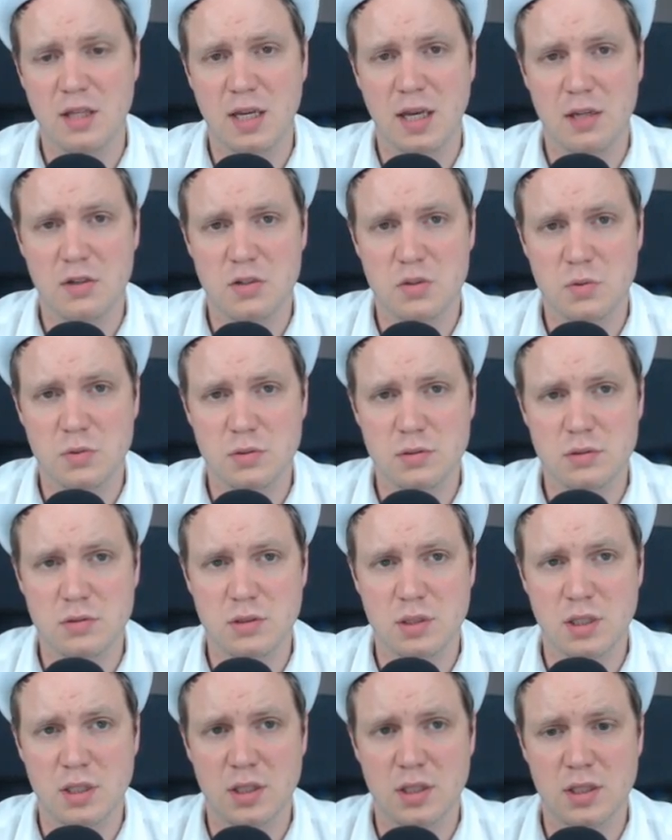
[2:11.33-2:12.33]
the
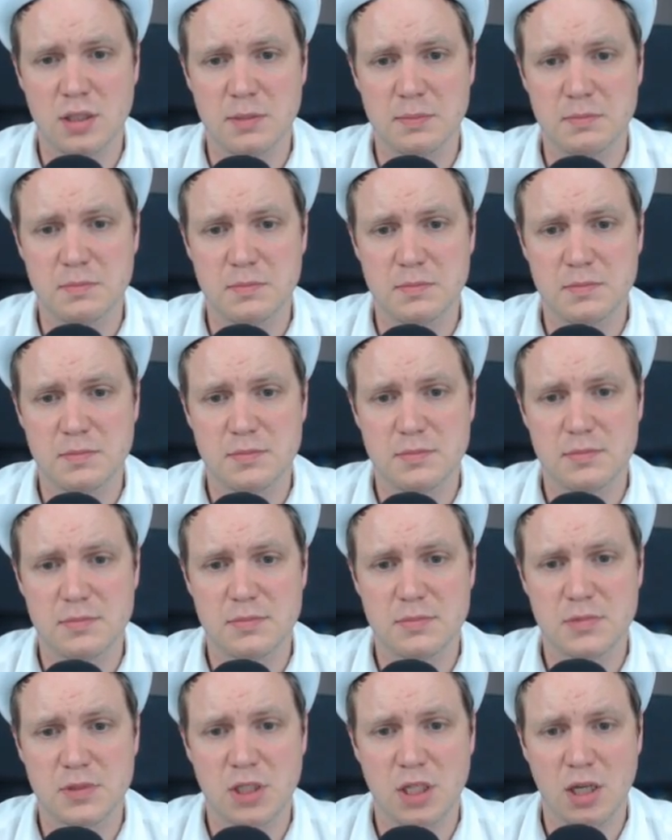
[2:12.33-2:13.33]
actual um,
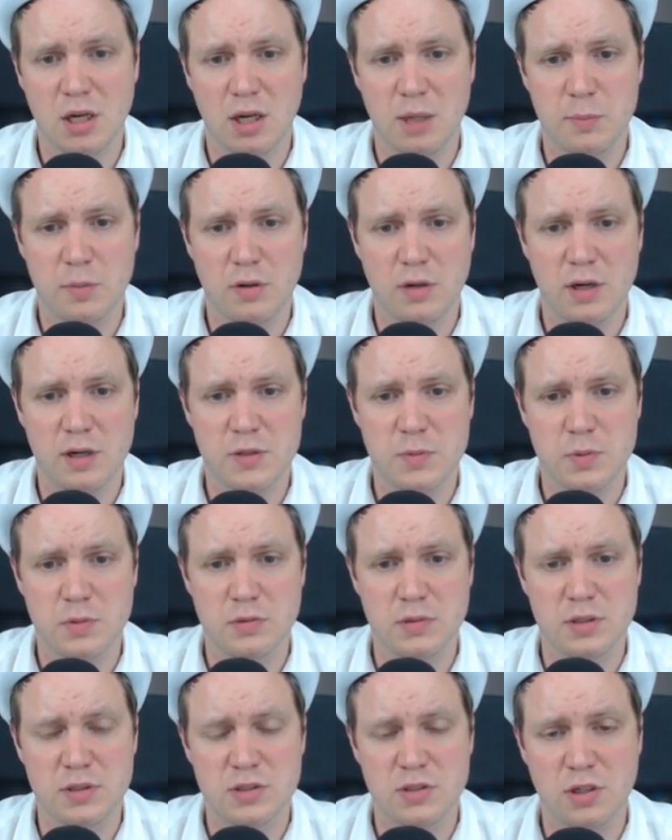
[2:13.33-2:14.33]
TI prize
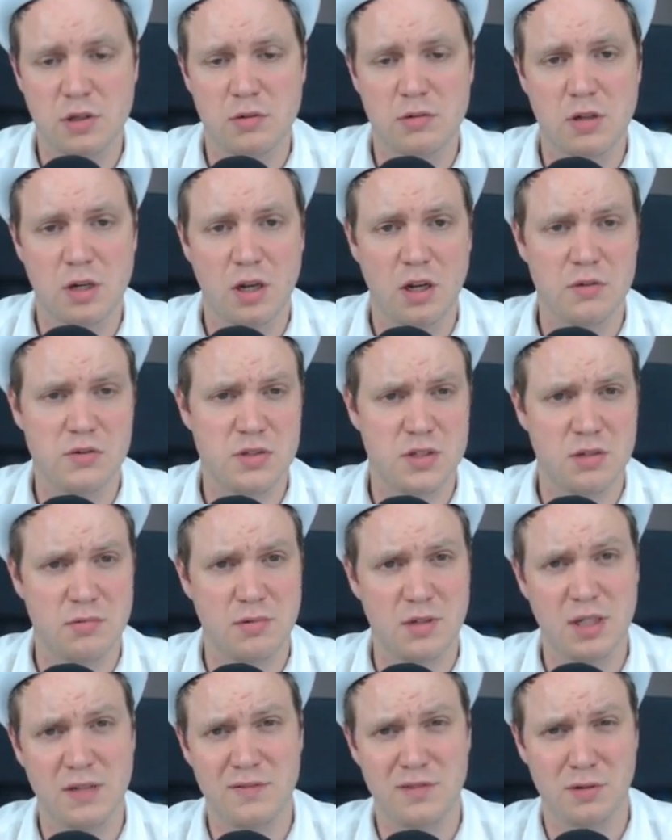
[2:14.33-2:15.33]
pool is so close
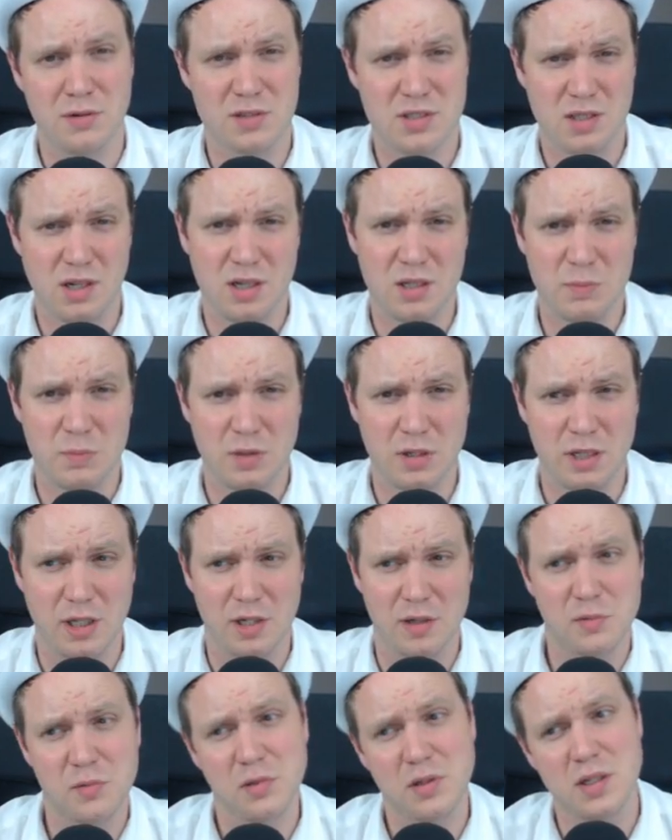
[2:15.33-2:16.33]
to, even though it's slightly
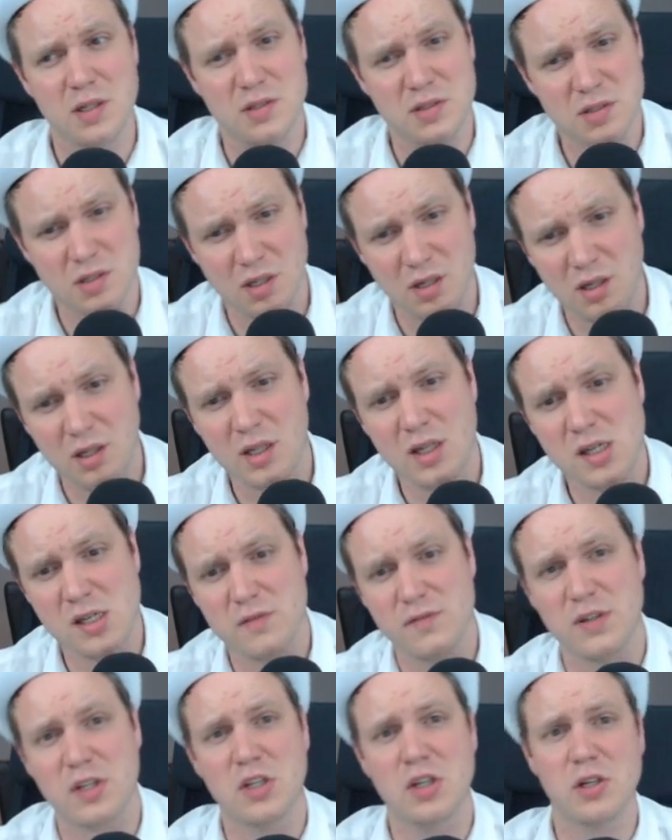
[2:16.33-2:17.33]
below, is kind
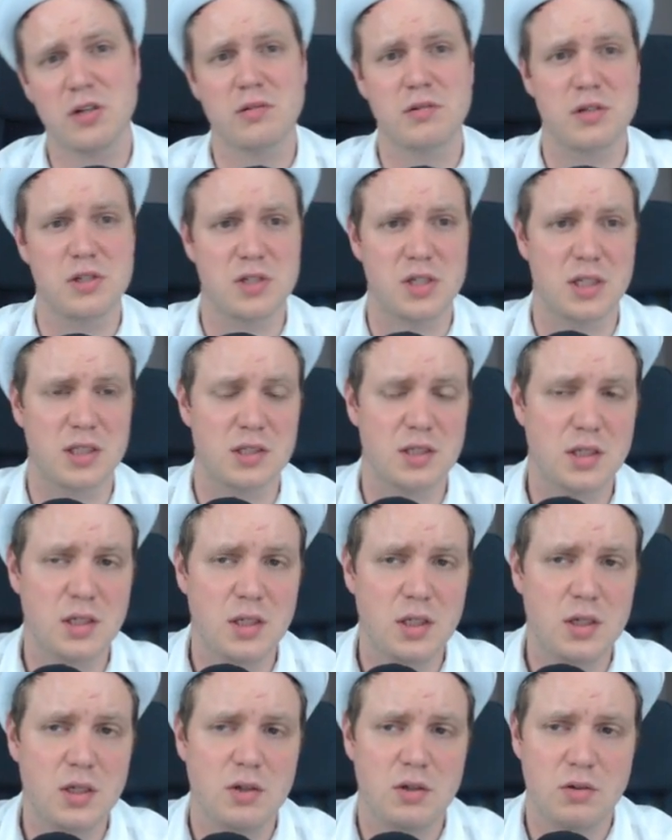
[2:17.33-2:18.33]
of encouraging
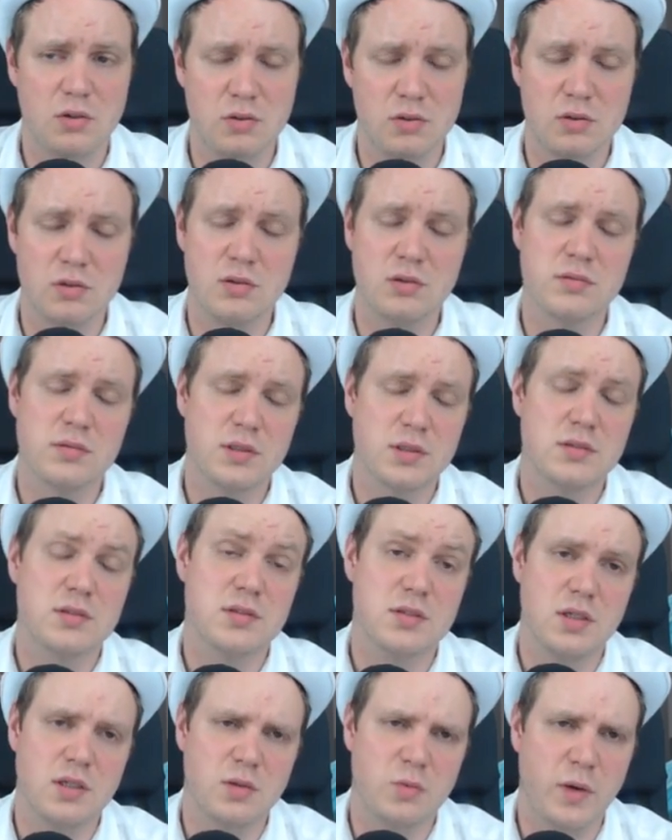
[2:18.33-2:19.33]
or
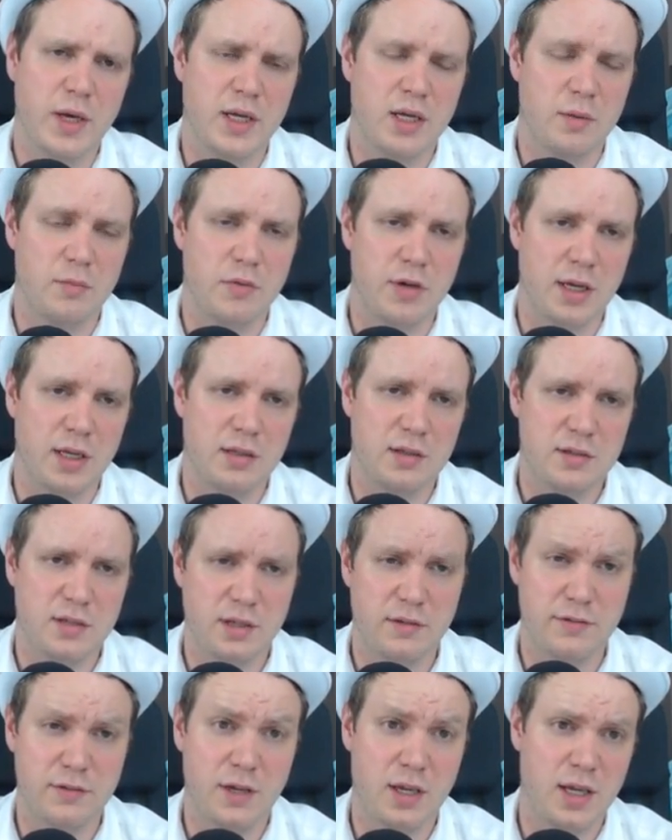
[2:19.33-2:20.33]
a wake up reality for